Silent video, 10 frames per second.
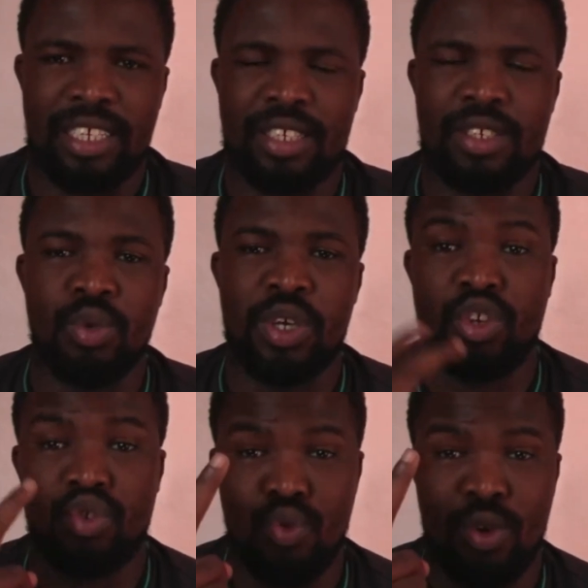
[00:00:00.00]
You
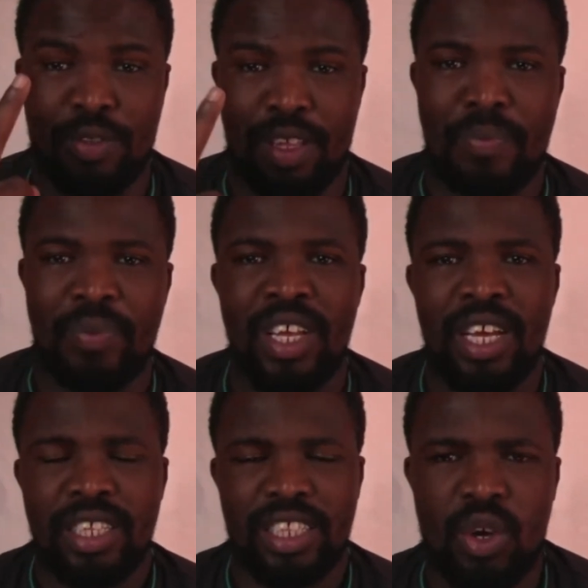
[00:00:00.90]
get 2 of them.
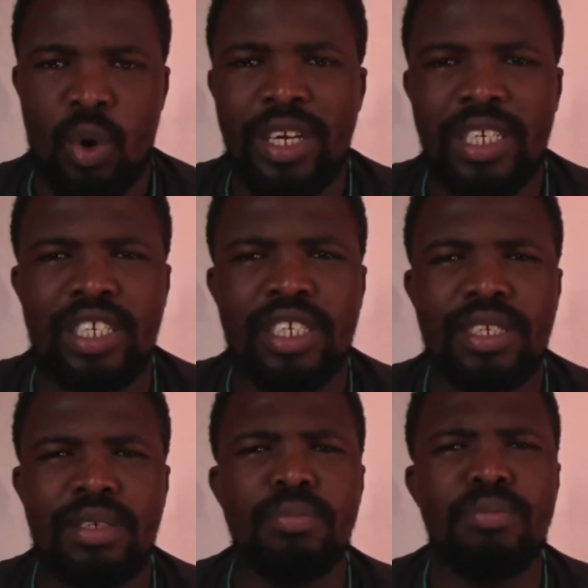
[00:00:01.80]
They call it a
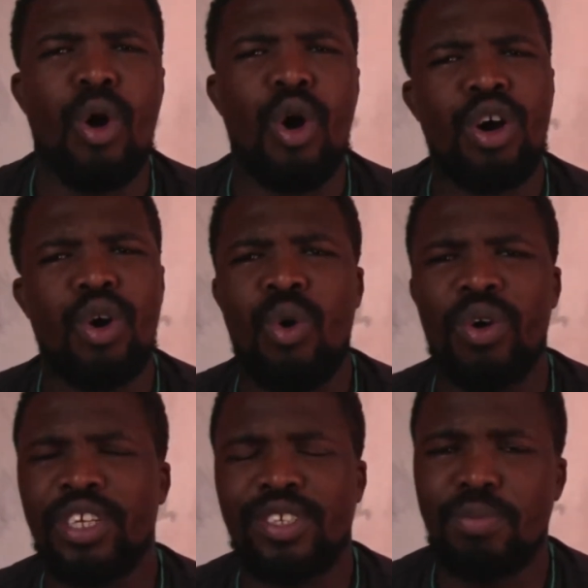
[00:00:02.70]
smoke or
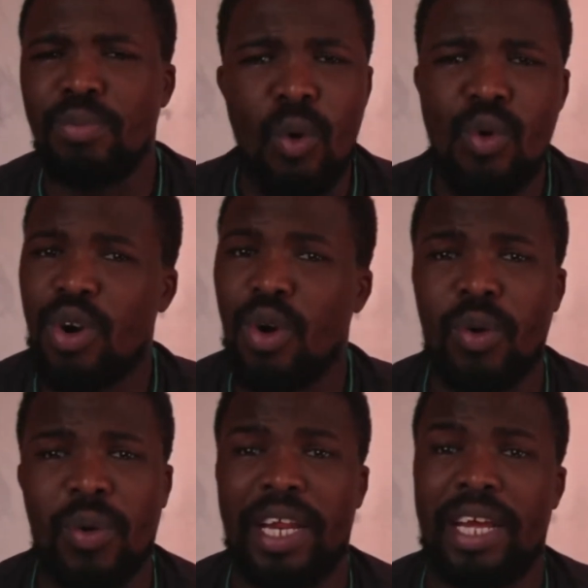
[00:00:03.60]
a smoke
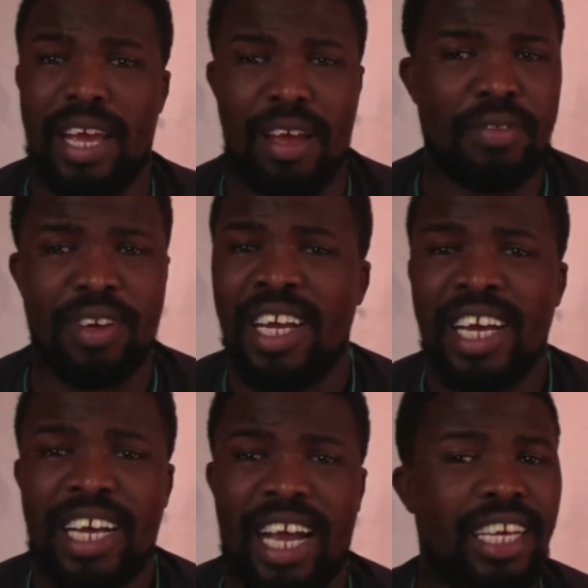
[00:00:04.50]
or whatever.
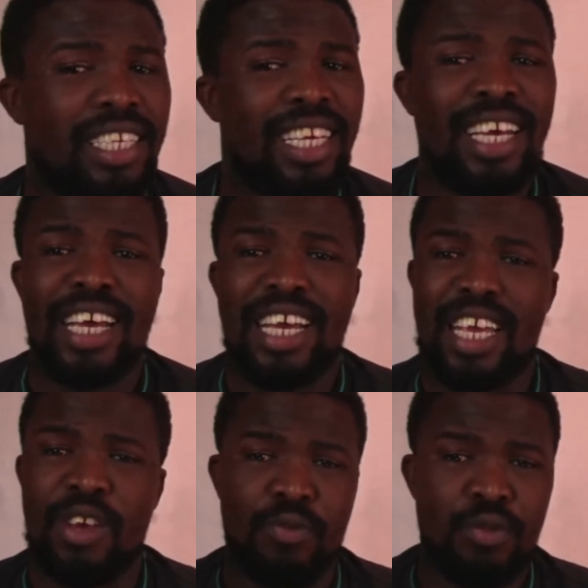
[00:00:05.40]
Guys,
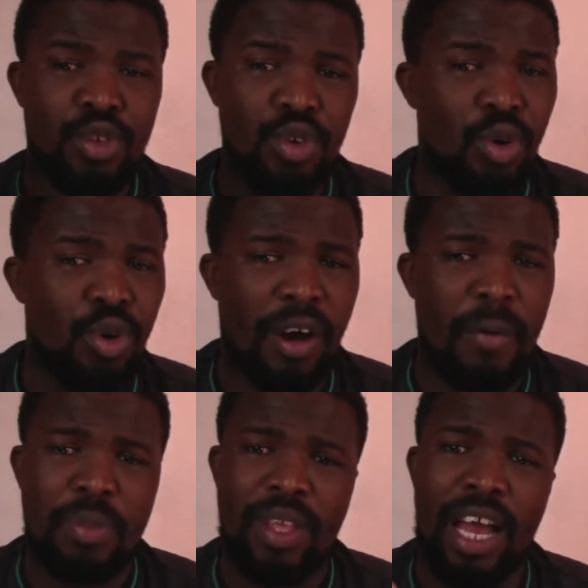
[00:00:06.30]
if you
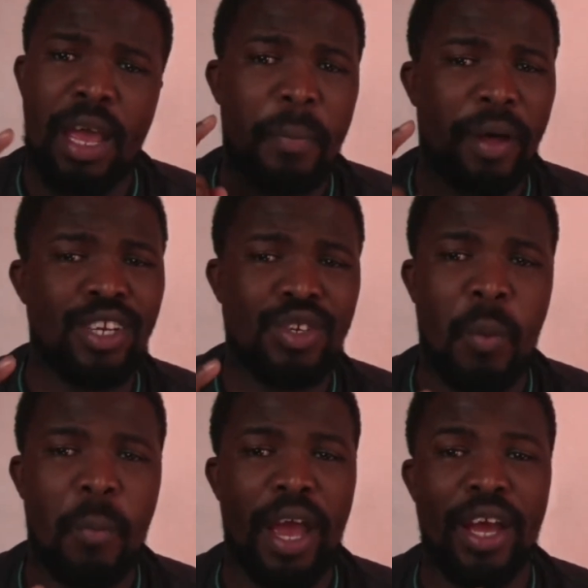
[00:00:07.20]
are a
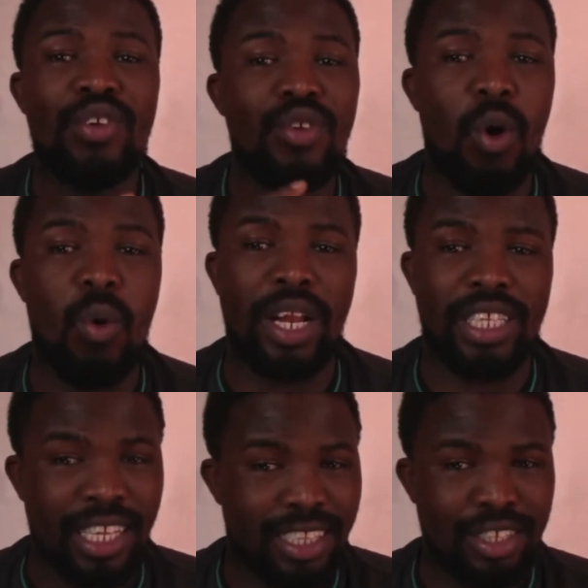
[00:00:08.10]
paratrooper and you know what
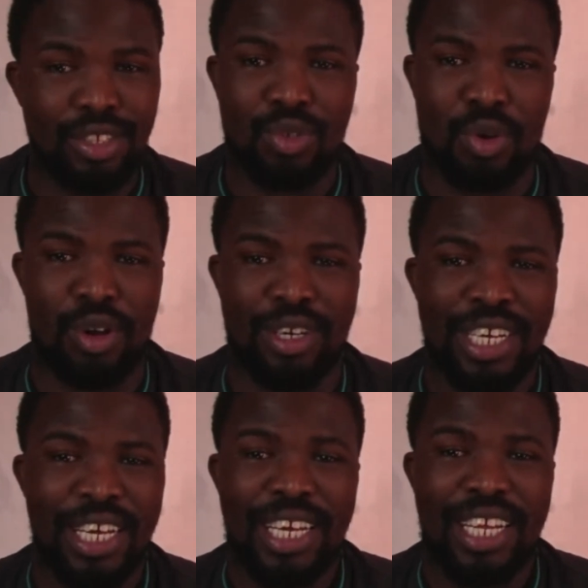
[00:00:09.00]
that thing is called,
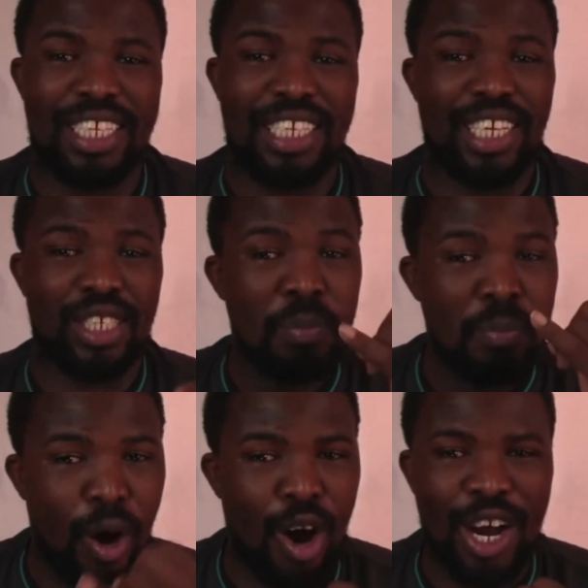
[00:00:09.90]
is it a
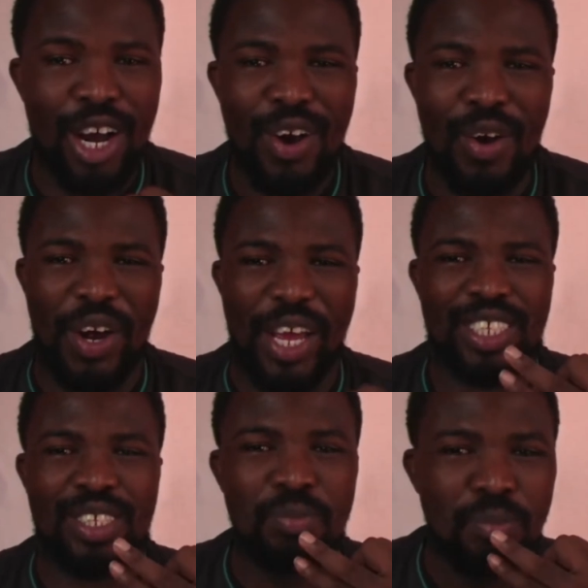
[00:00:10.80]
smoke or a
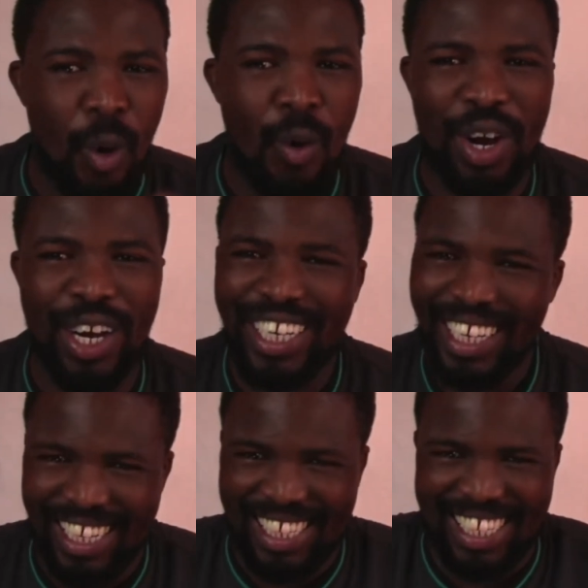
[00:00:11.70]
smoke?
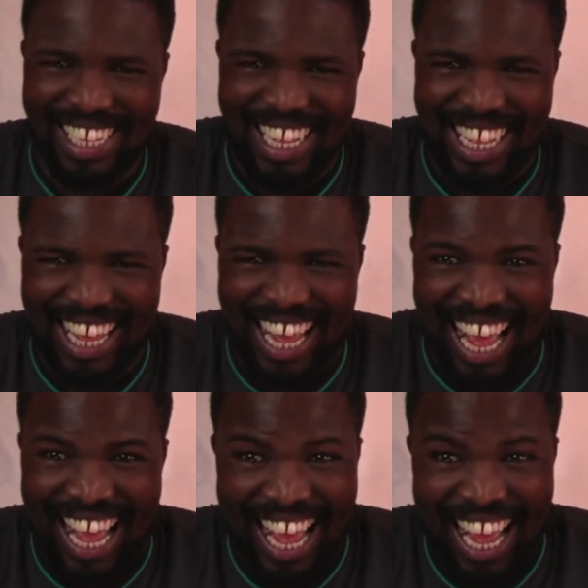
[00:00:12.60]

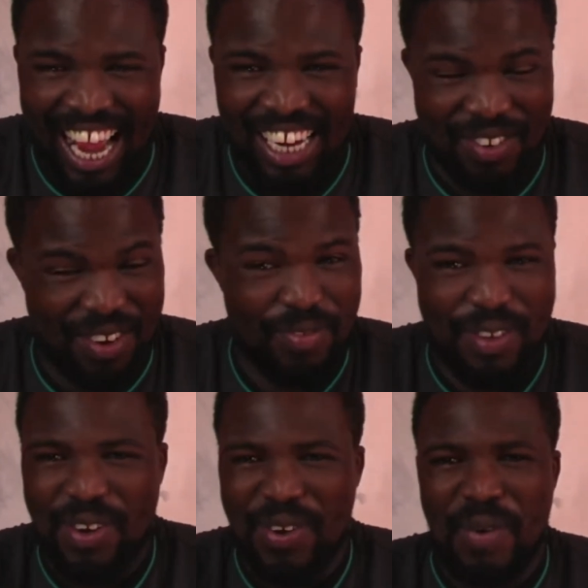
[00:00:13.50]
I don't
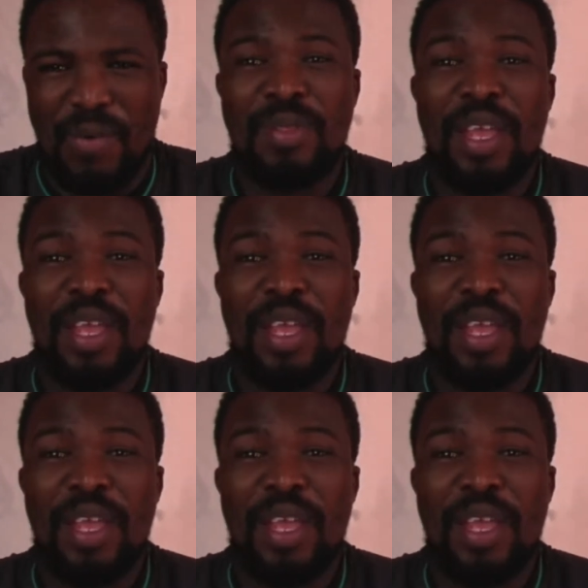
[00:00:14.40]
even know.